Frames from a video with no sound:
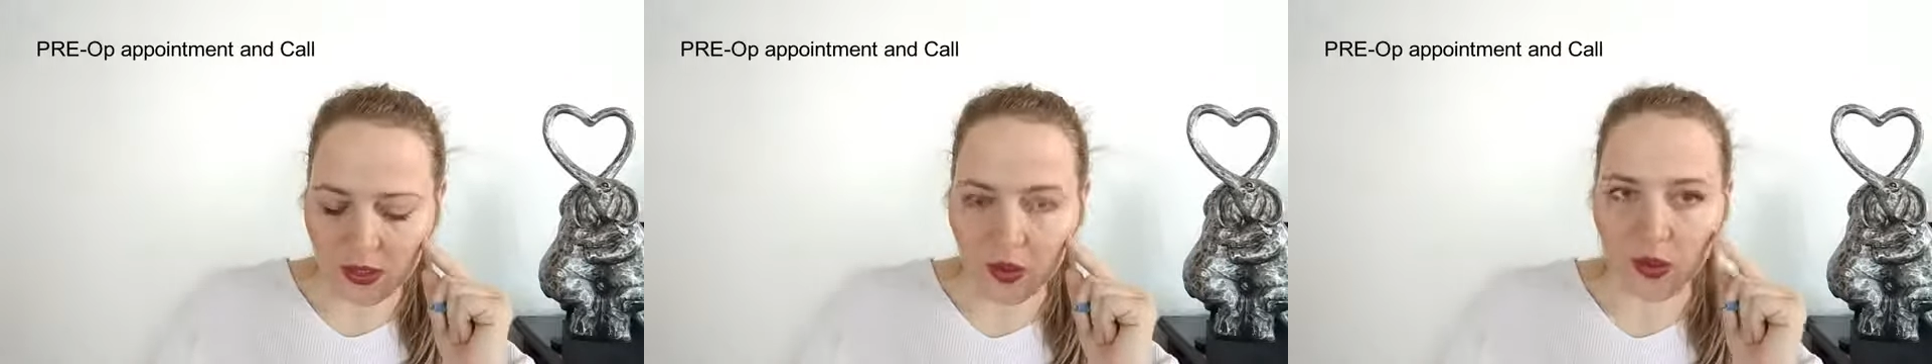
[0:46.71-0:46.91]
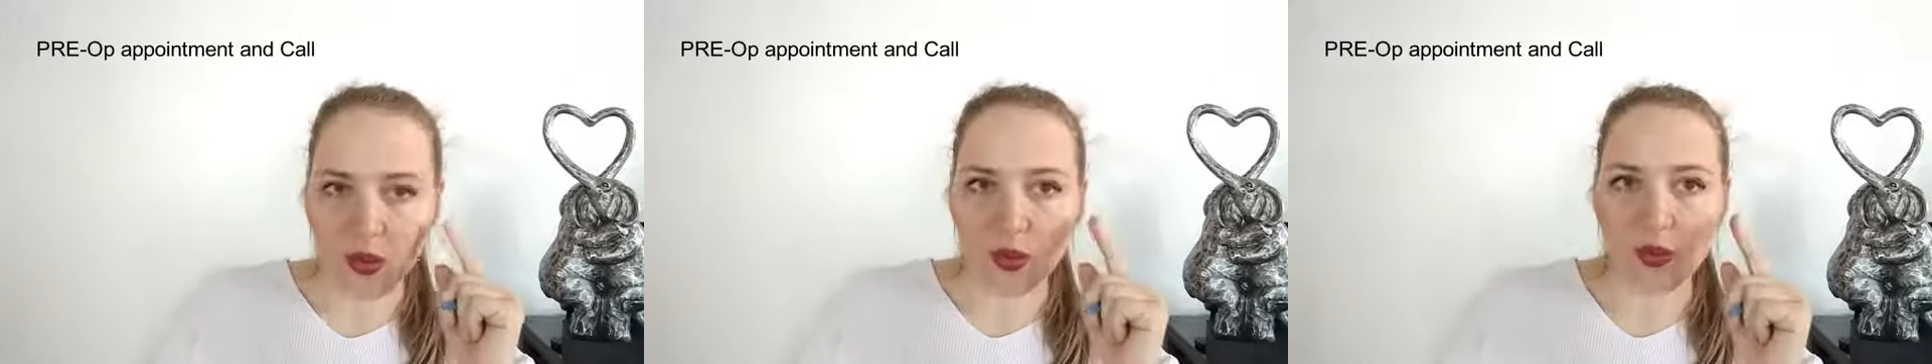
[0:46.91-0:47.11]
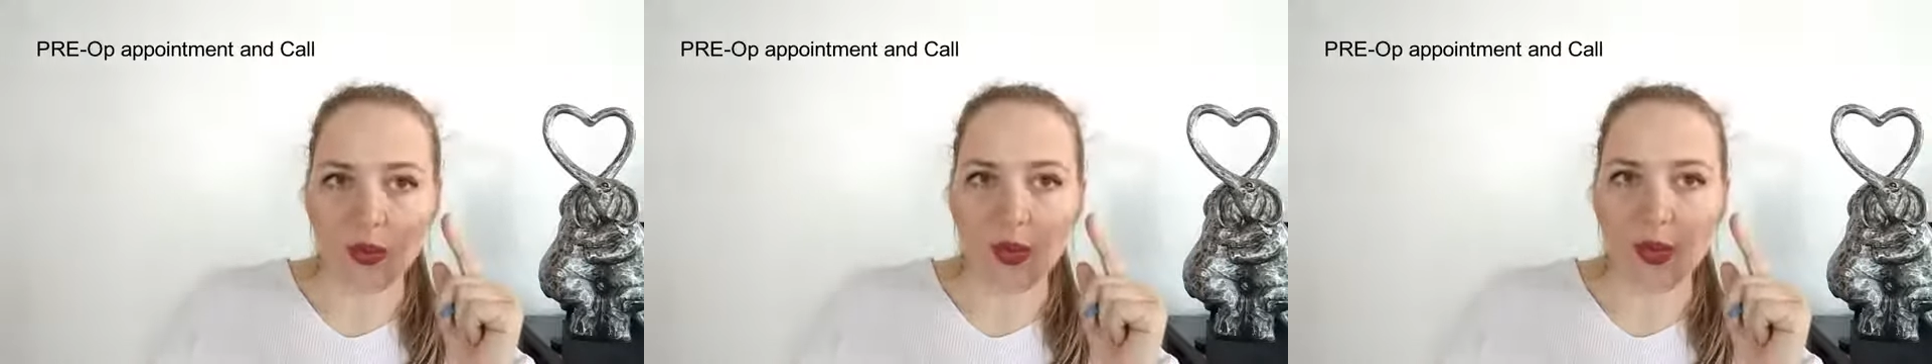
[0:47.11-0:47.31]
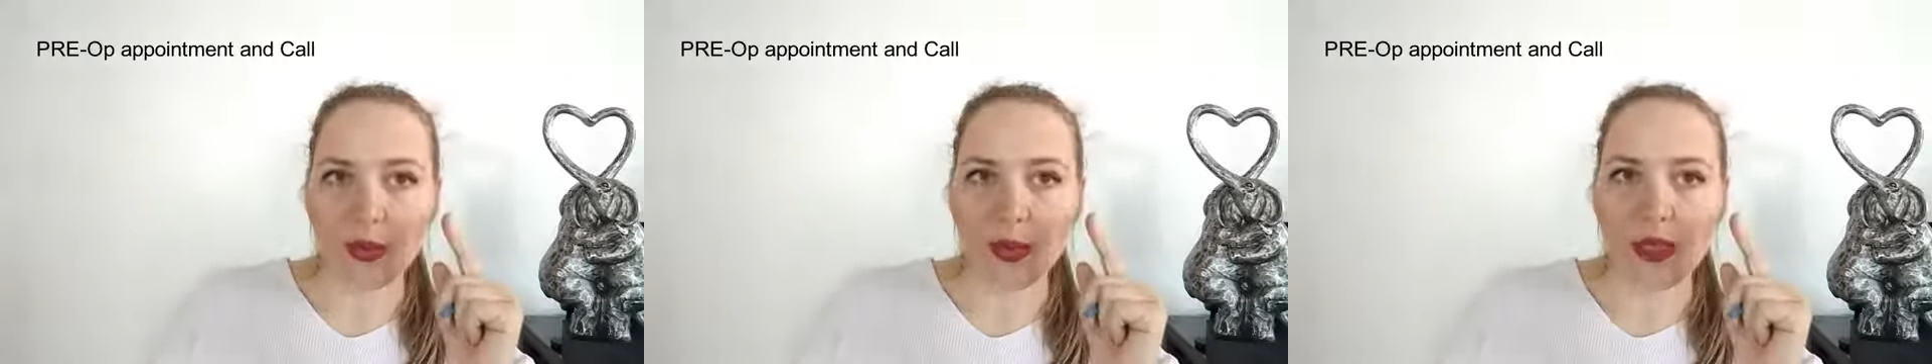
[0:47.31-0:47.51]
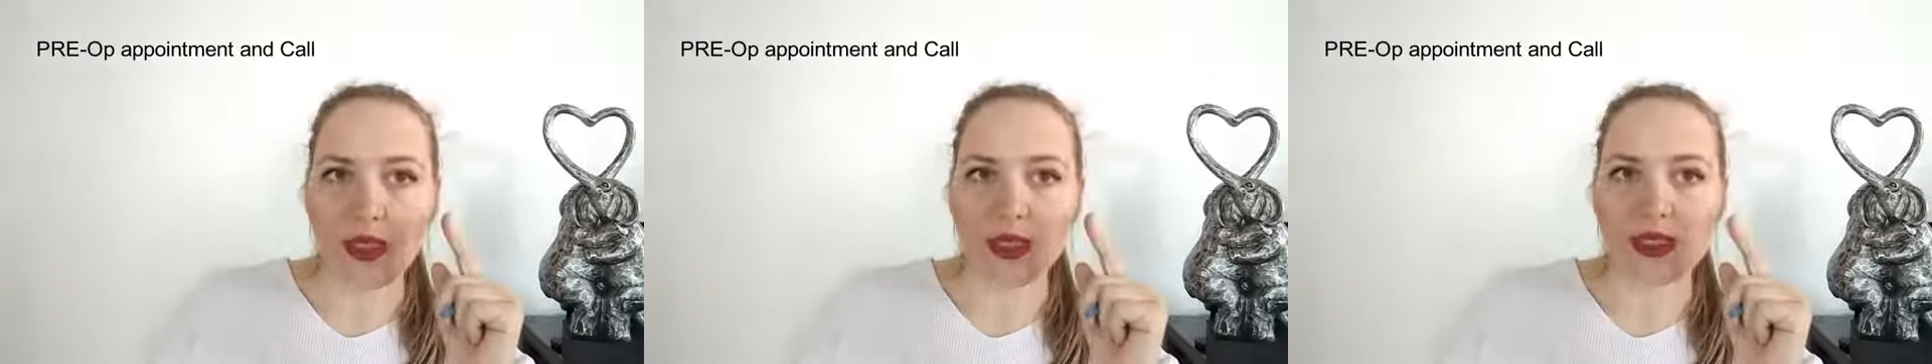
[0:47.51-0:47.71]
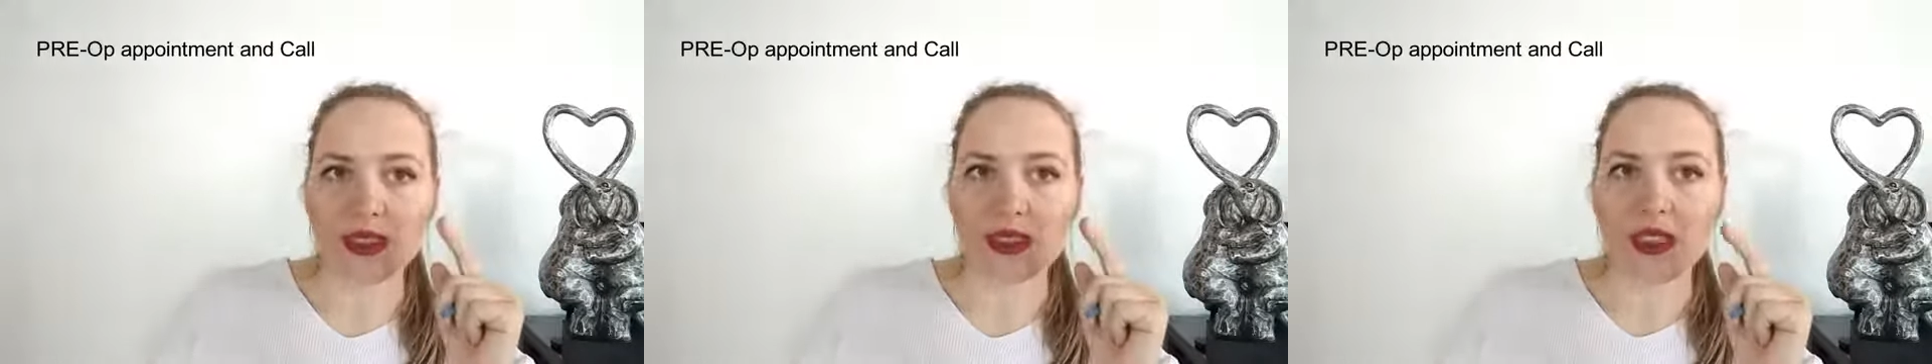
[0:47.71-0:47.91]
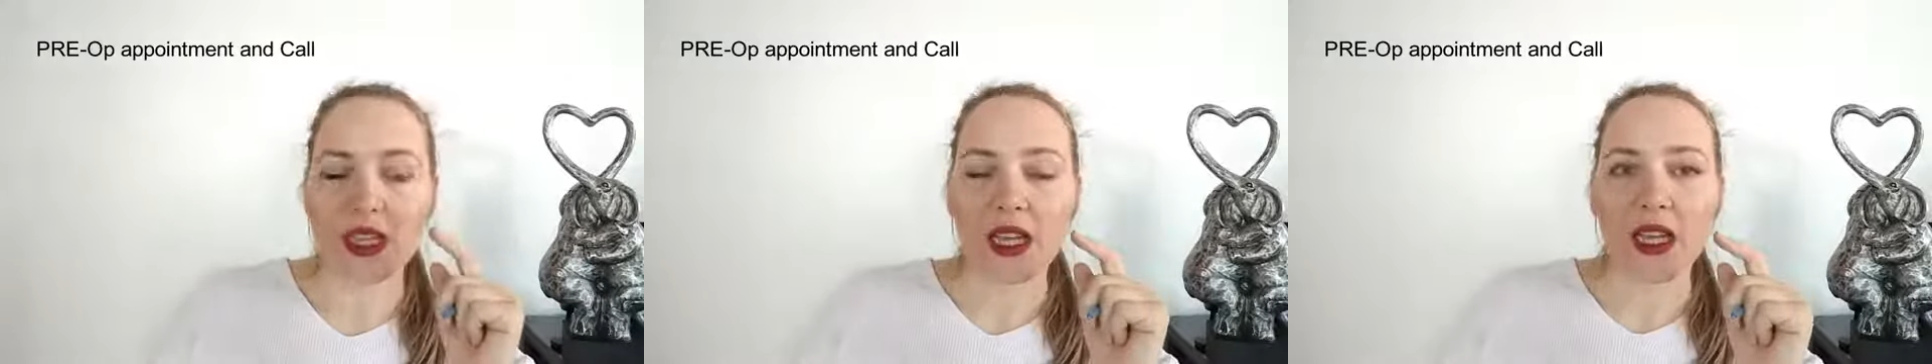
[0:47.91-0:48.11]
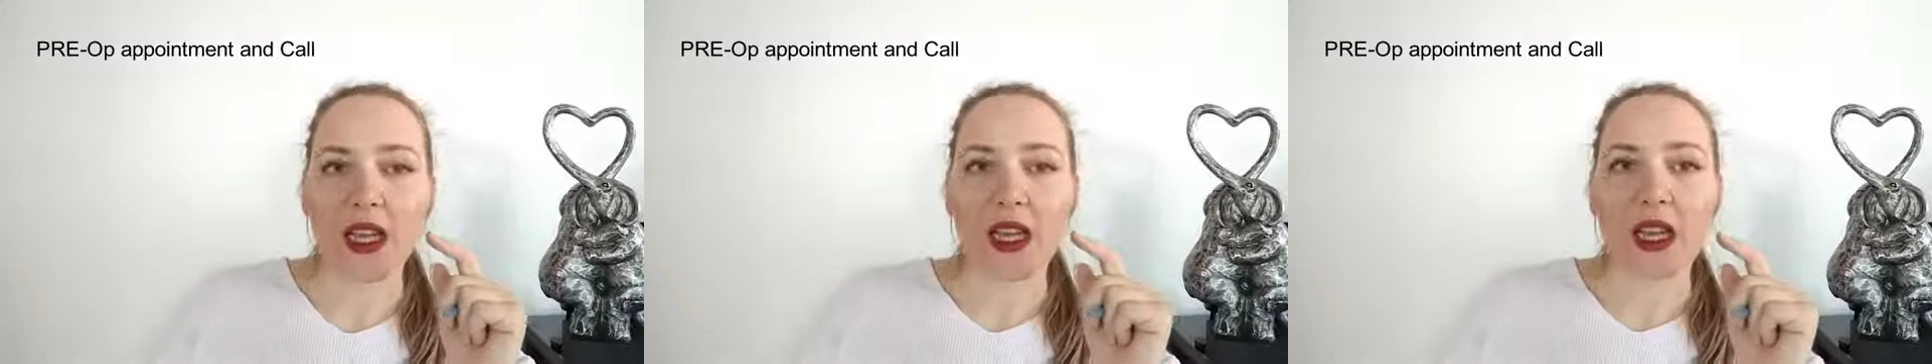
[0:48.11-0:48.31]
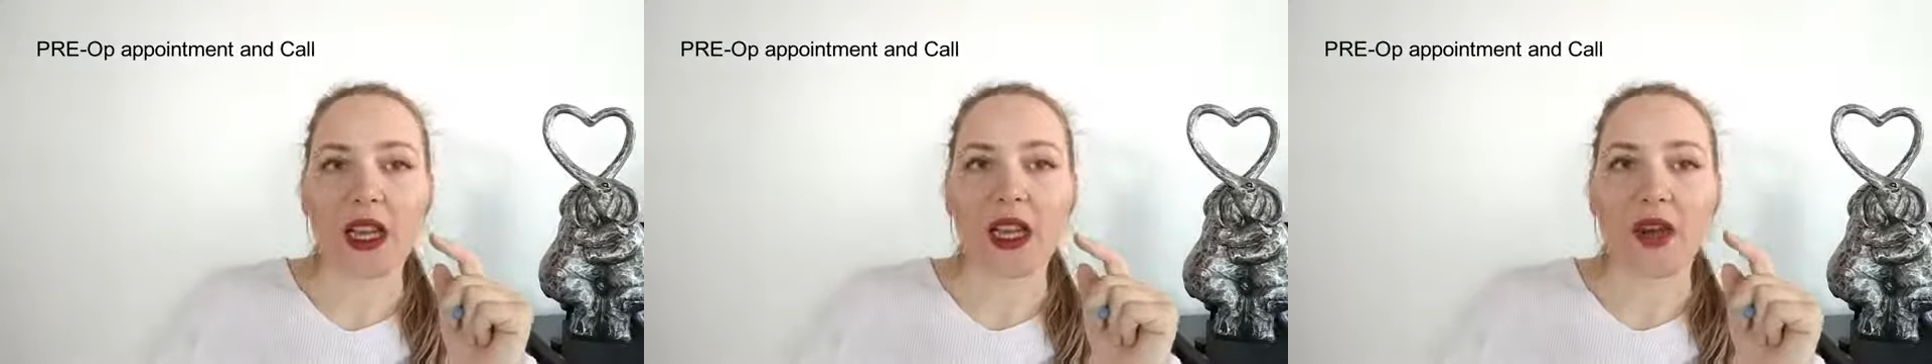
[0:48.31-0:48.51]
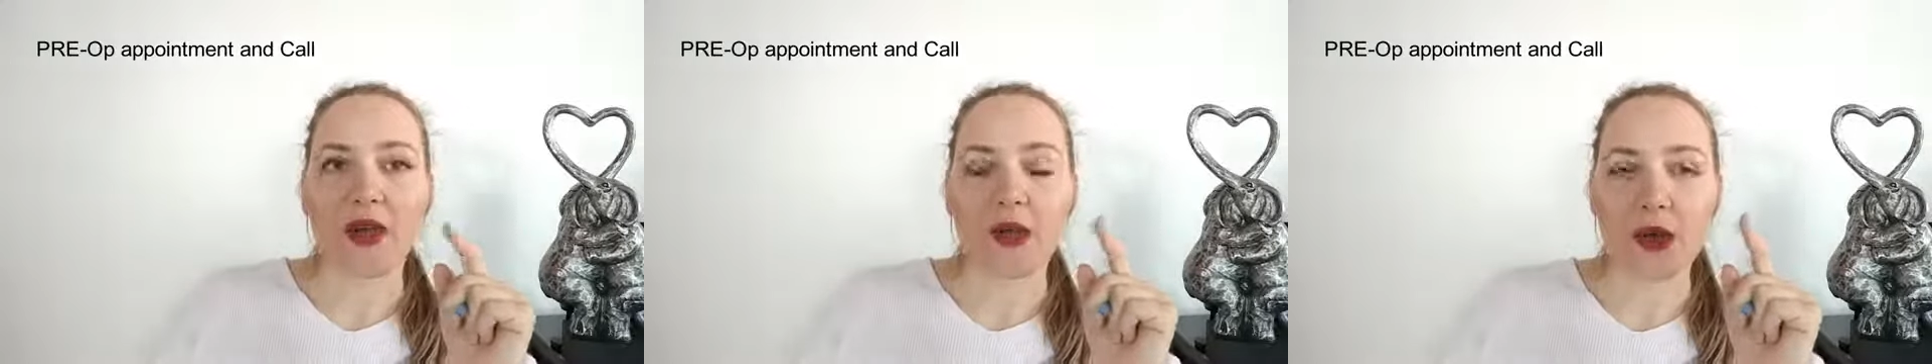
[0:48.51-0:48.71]
or your pupils,
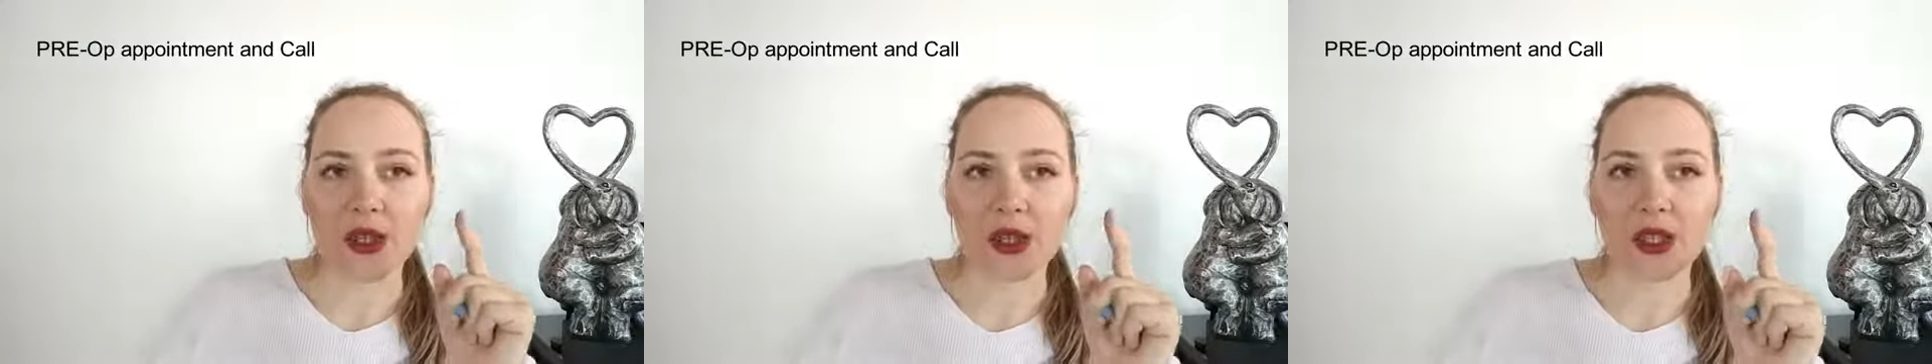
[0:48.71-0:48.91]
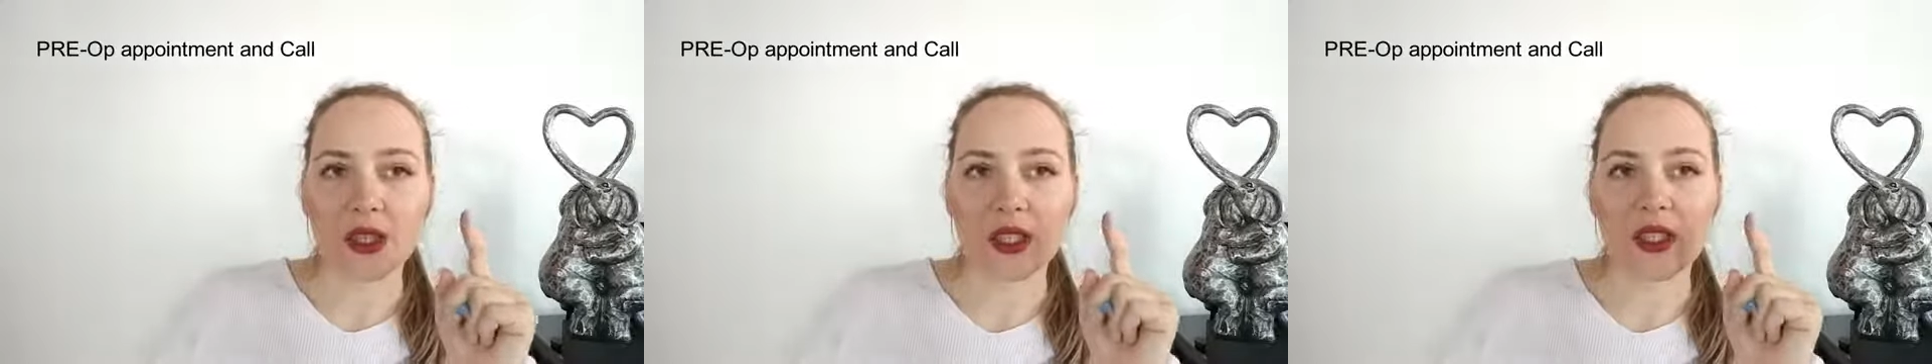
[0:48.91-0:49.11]
which